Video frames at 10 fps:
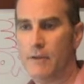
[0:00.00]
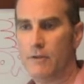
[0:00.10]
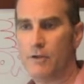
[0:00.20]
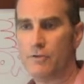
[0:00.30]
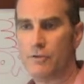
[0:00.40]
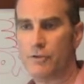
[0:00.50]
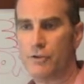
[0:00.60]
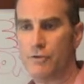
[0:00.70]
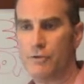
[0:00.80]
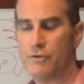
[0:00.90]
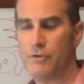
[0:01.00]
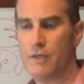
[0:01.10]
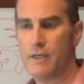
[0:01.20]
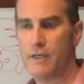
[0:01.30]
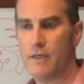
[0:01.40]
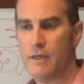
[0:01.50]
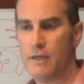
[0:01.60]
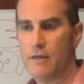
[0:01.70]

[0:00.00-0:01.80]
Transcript: They'll also show you the